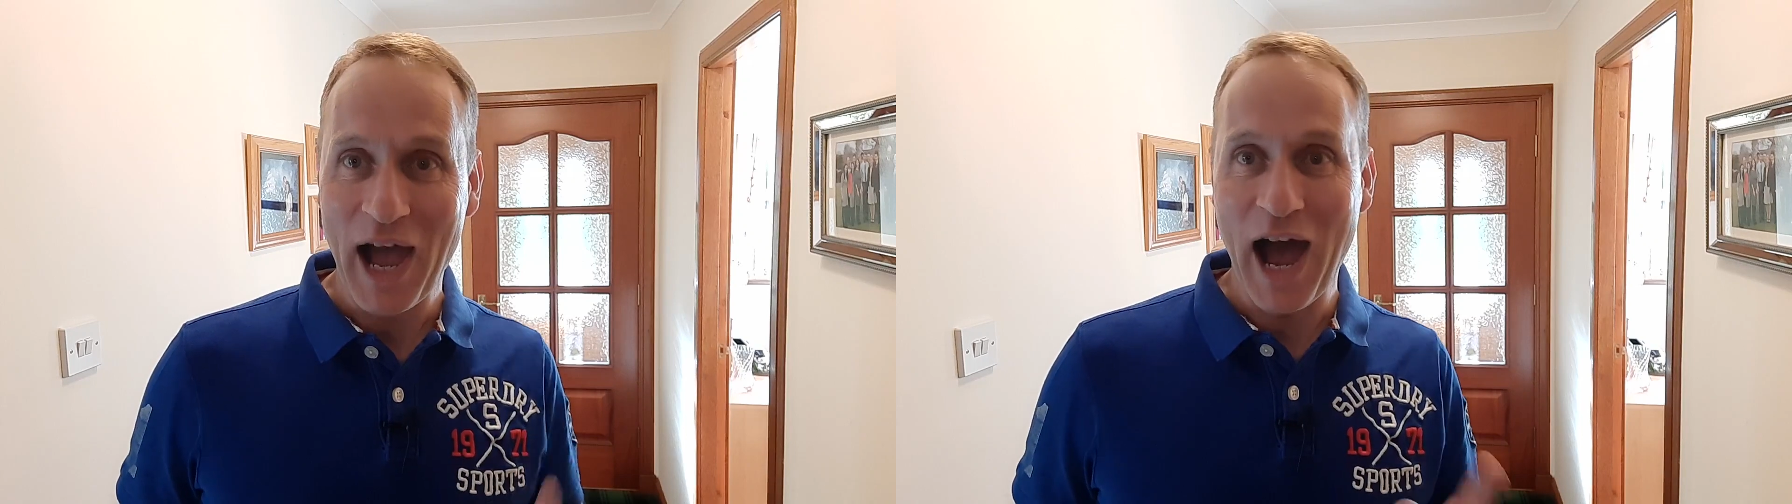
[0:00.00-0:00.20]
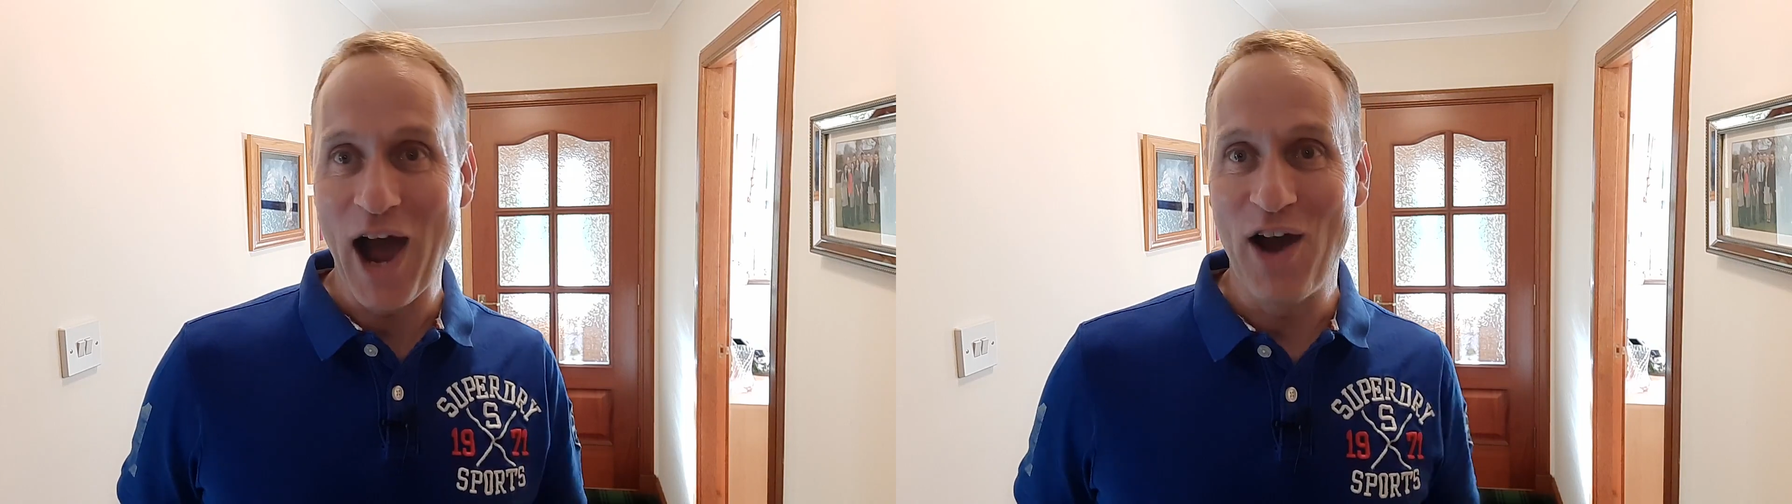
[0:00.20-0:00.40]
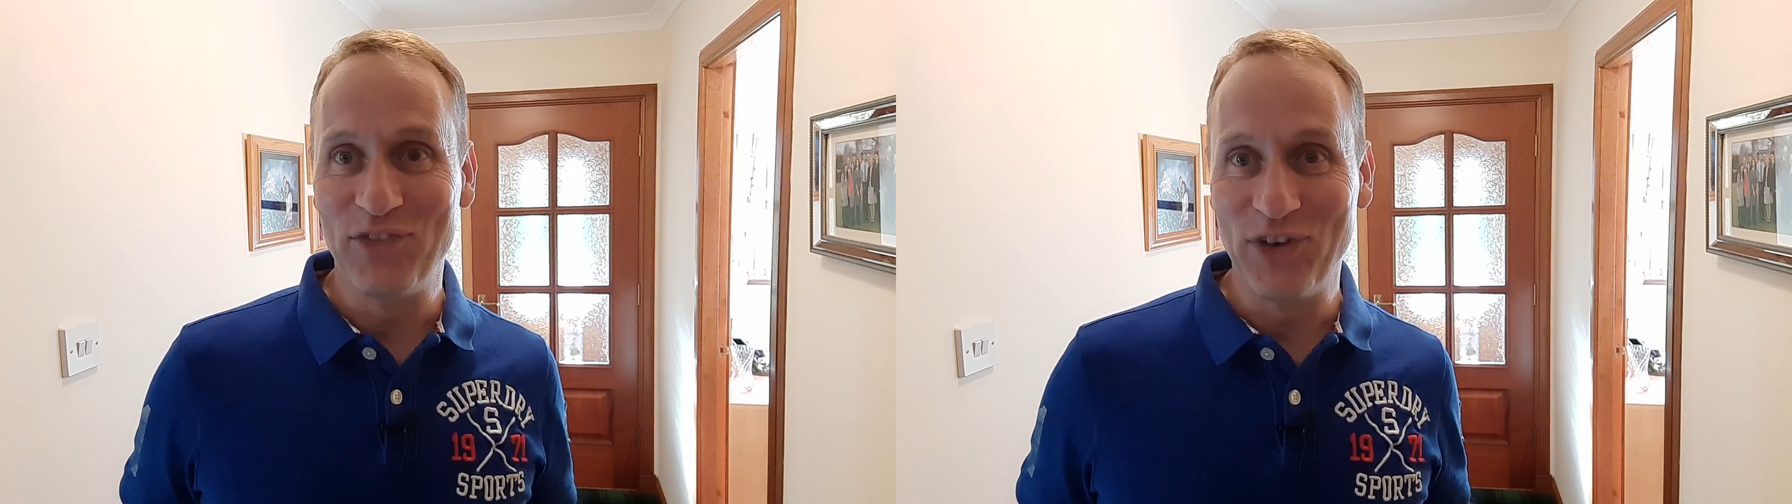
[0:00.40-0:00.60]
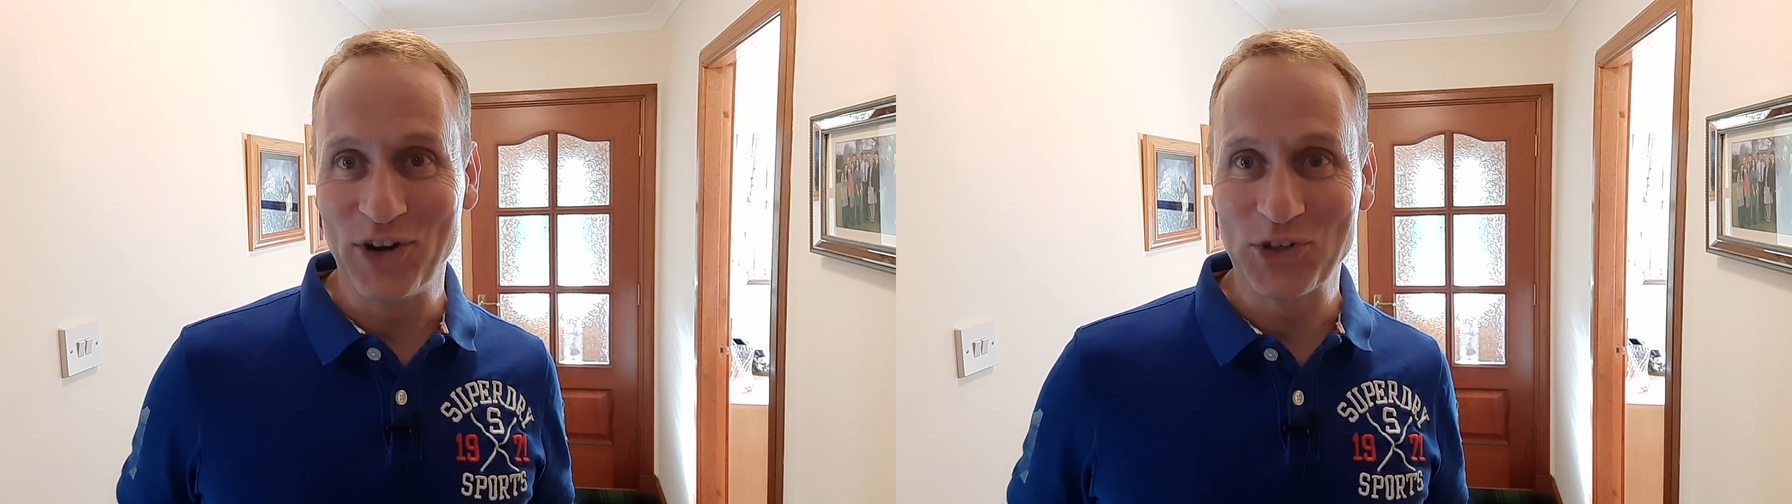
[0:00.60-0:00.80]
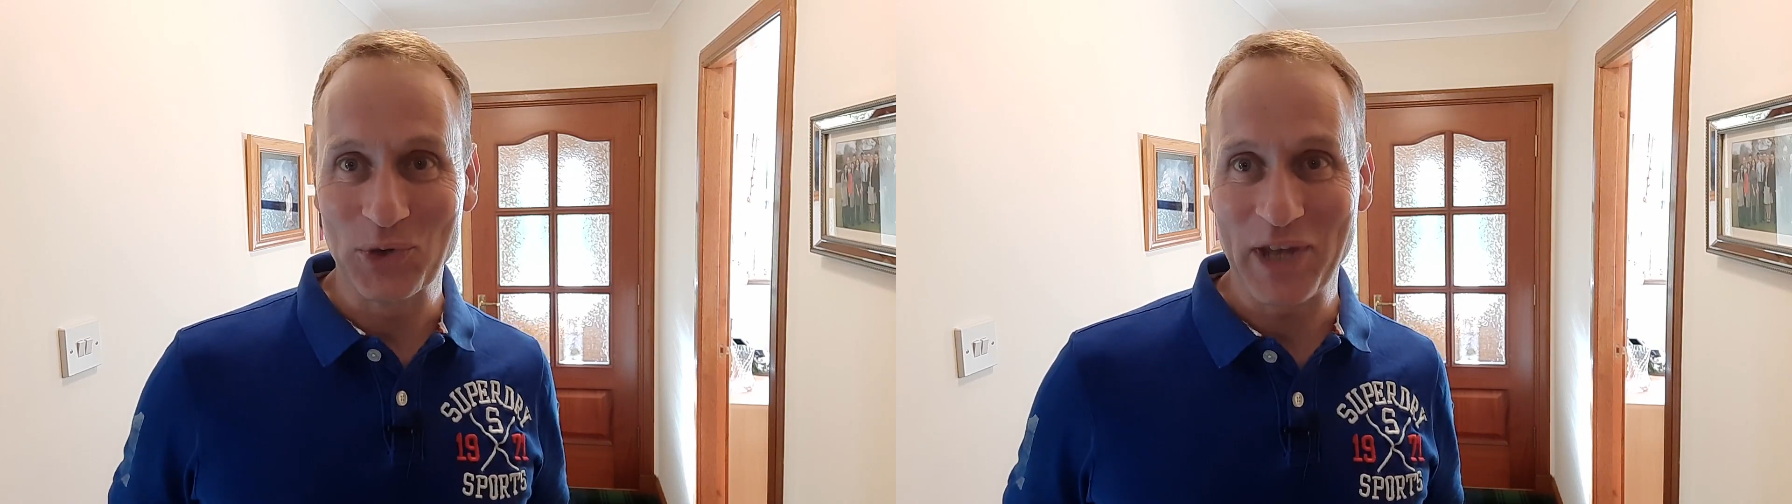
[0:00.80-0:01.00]
at our
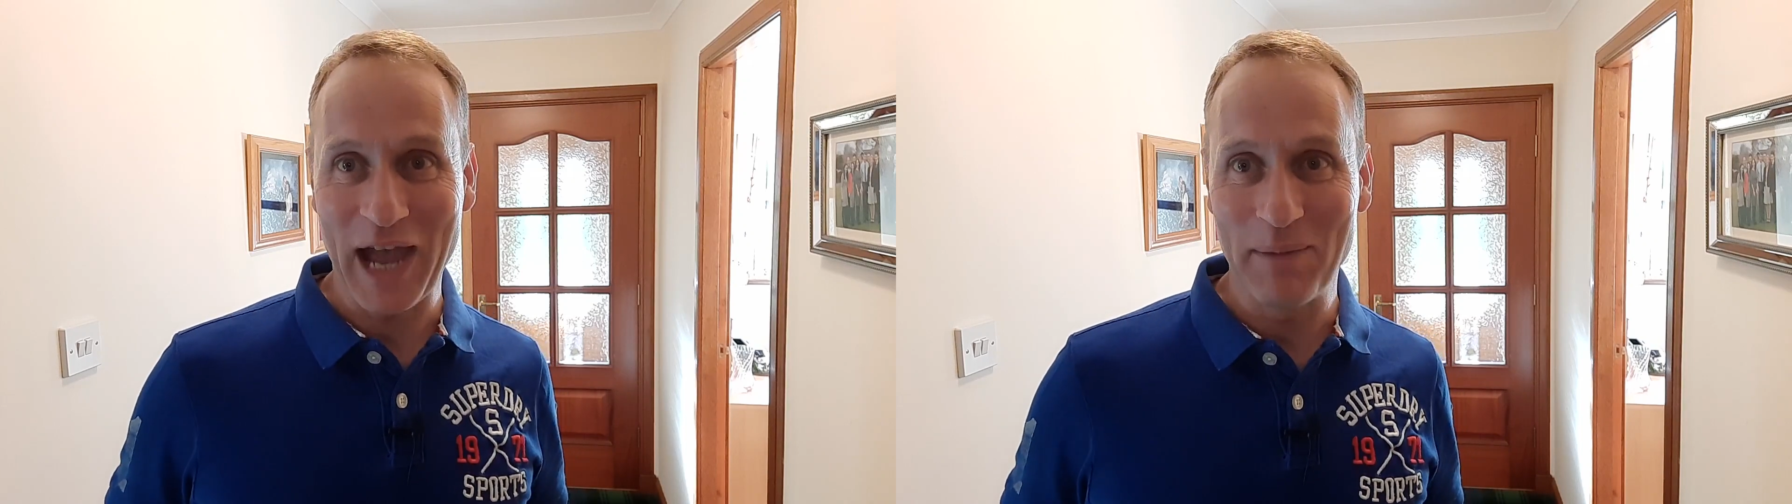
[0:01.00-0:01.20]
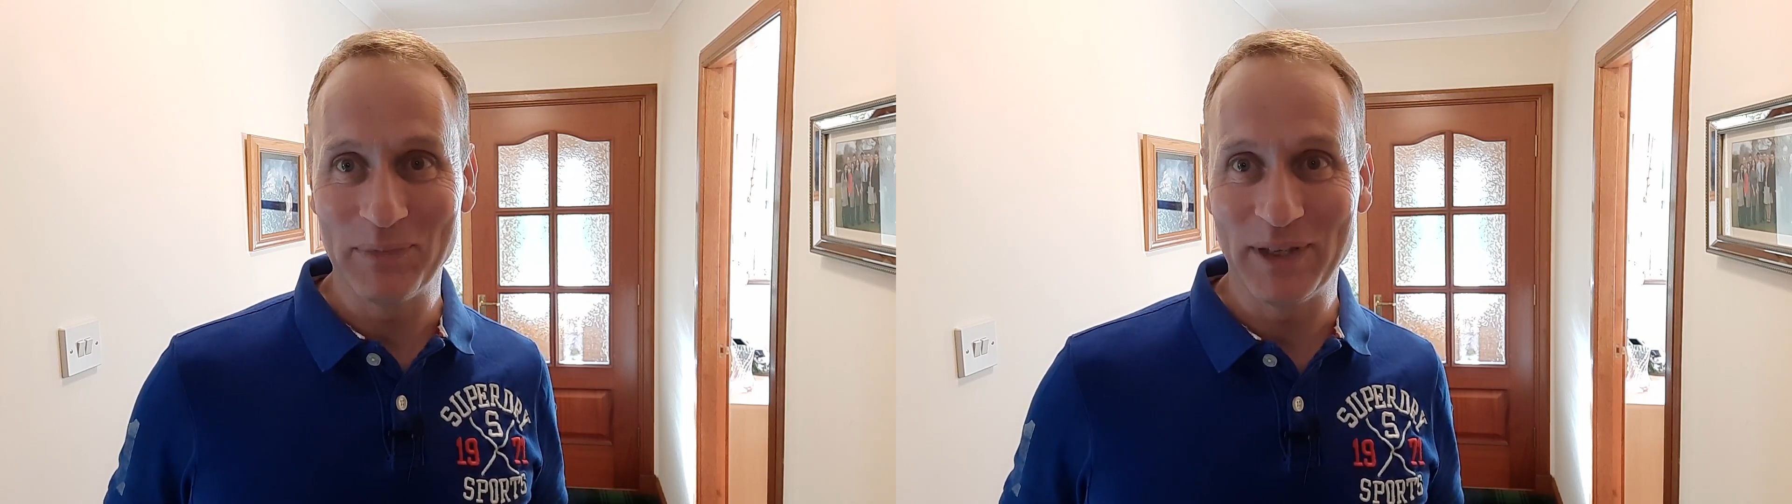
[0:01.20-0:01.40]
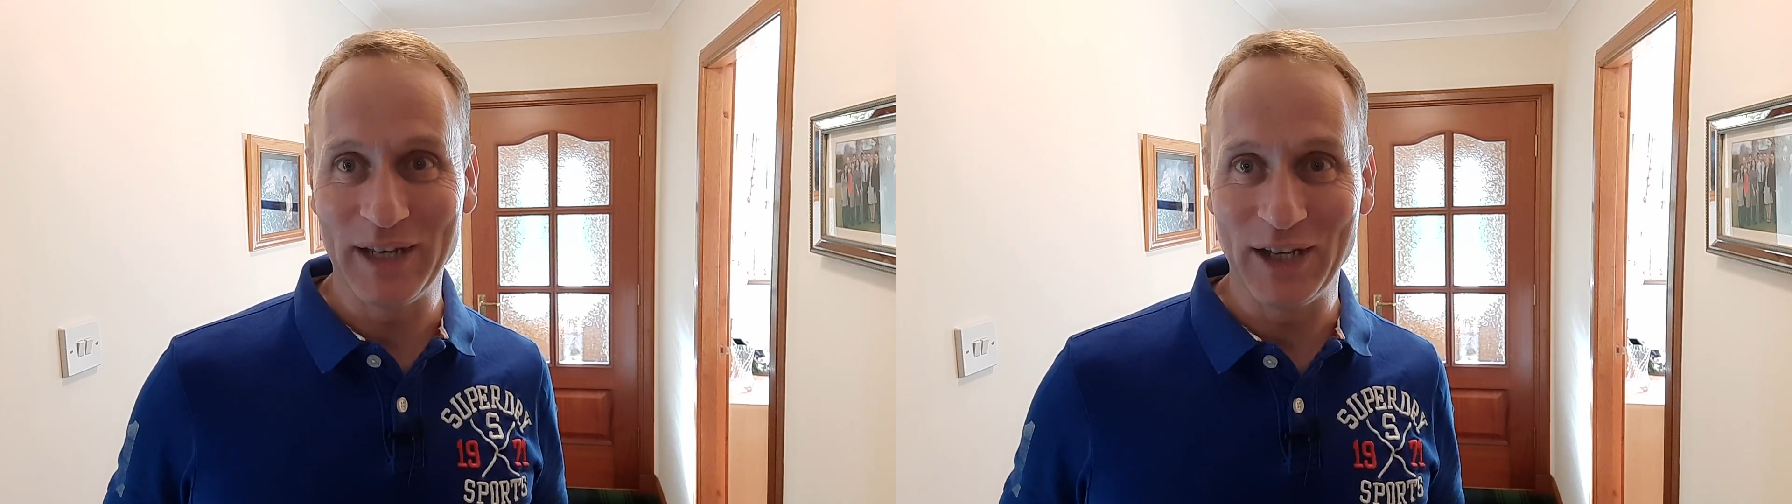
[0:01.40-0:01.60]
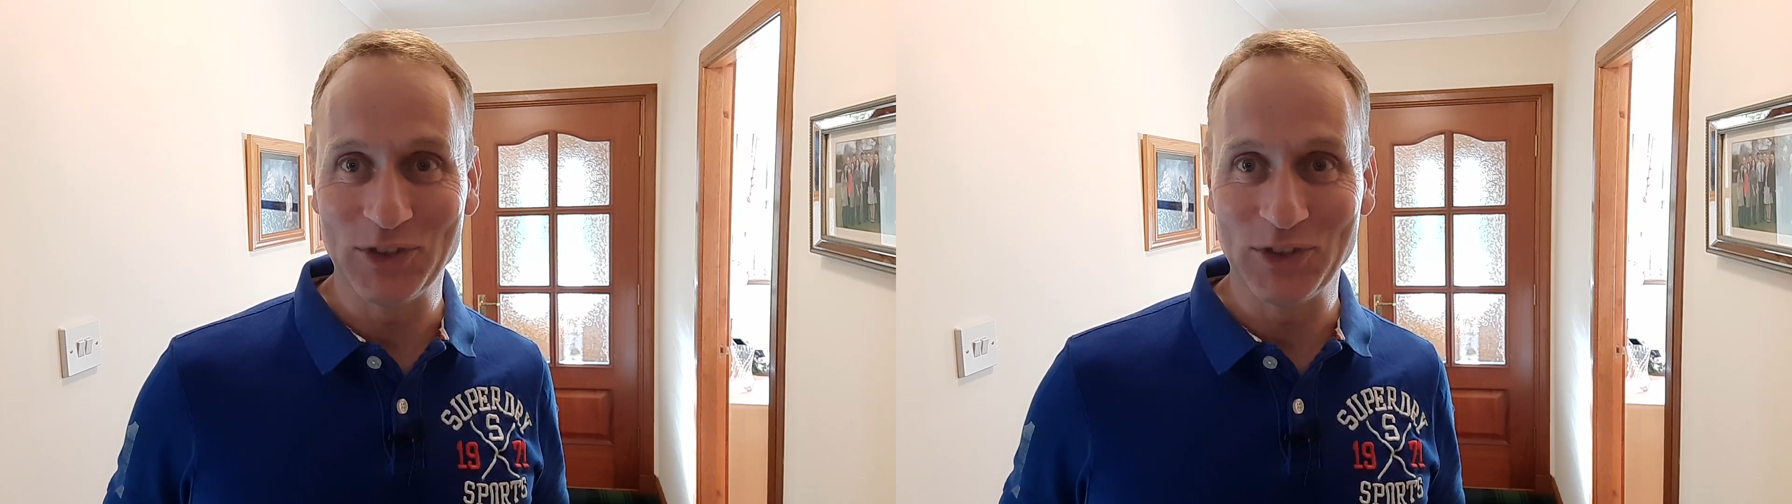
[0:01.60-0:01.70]
virtual camp today.